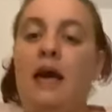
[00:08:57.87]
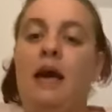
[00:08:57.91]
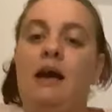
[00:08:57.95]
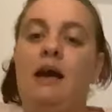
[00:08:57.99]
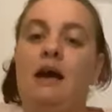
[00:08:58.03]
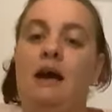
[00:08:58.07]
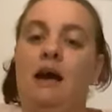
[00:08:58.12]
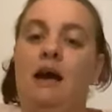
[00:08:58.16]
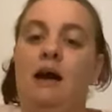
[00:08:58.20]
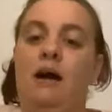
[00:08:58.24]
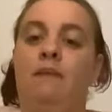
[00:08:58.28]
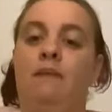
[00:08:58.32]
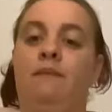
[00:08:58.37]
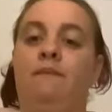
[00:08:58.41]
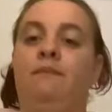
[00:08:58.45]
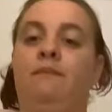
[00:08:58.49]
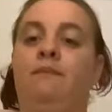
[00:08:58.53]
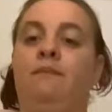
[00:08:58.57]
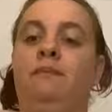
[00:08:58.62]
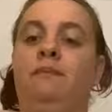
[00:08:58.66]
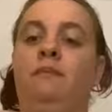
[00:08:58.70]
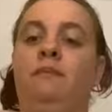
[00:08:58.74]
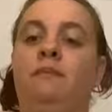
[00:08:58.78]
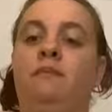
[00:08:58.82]
Um,
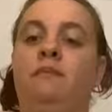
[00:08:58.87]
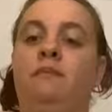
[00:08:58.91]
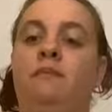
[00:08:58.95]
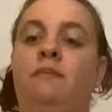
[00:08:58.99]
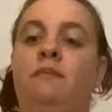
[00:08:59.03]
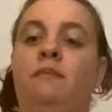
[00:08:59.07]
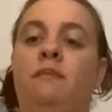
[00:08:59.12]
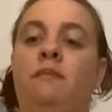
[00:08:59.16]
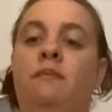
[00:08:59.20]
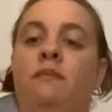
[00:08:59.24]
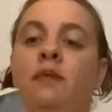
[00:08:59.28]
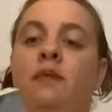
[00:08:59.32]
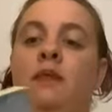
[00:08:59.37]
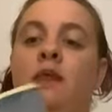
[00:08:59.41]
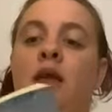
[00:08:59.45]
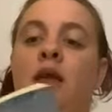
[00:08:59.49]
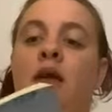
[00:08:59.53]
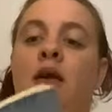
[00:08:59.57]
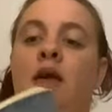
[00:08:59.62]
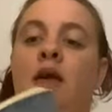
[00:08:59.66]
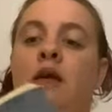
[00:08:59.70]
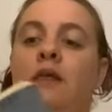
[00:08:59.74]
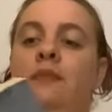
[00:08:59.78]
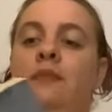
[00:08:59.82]

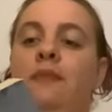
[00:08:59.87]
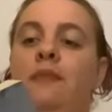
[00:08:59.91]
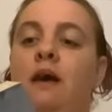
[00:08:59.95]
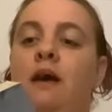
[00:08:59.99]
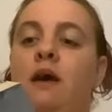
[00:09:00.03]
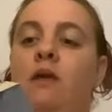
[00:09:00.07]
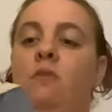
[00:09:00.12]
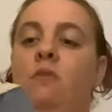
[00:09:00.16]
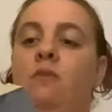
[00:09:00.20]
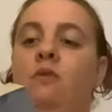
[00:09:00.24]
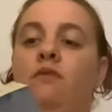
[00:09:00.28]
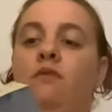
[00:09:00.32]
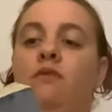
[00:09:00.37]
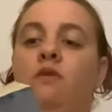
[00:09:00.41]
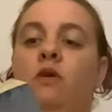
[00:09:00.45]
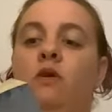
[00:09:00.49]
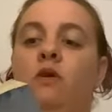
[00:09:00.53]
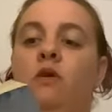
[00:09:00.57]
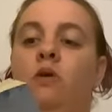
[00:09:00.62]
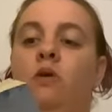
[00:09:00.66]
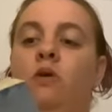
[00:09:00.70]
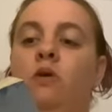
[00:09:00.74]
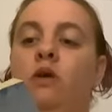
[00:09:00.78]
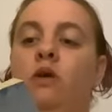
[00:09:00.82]
then we've
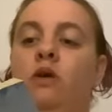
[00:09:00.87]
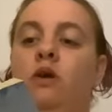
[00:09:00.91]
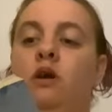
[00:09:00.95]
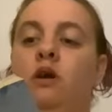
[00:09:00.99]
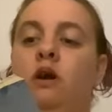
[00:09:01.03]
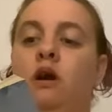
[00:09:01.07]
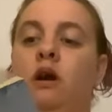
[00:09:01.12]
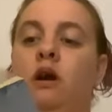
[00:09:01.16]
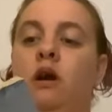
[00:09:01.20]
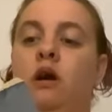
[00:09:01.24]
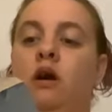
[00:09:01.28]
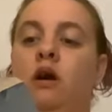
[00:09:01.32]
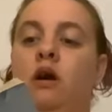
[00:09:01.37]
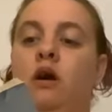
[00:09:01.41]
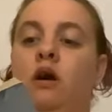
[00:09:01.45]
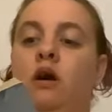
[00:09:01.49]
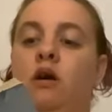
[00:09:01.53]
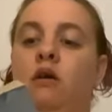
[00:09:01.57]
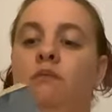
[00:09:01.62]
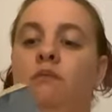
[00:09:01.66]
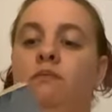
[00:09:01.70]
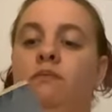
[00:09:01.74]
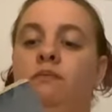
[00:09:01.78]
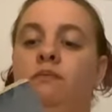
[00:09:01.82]
got uh,
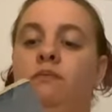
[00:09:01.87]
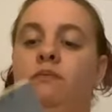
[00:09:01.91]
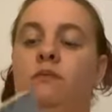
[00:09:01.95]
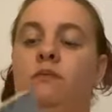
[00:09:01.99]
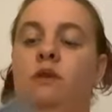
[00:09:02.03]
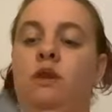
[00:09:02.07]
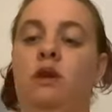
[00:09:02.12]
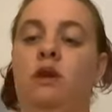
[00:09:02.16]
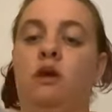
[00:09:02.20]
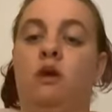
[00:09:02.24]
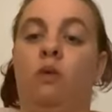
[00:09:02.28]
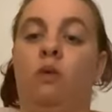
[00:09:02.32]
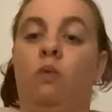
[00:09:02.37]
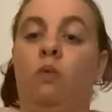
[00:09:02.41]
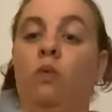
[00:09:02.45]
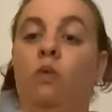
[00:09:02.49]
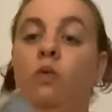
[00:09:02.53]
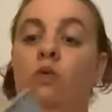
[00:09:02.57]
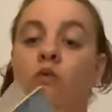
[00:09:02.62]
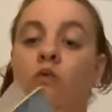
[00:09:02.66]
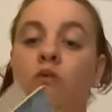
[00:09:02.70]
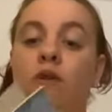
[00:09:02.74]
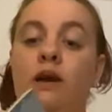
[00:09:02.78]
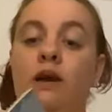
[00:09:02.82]
a
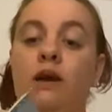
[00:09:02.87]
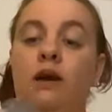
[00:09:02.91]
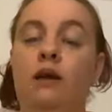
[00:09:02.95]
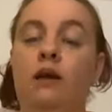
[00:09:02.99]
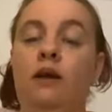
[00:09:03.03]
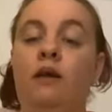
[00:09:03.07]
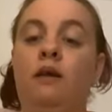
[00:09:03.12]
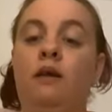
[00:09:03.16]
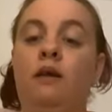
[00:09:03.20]
warrior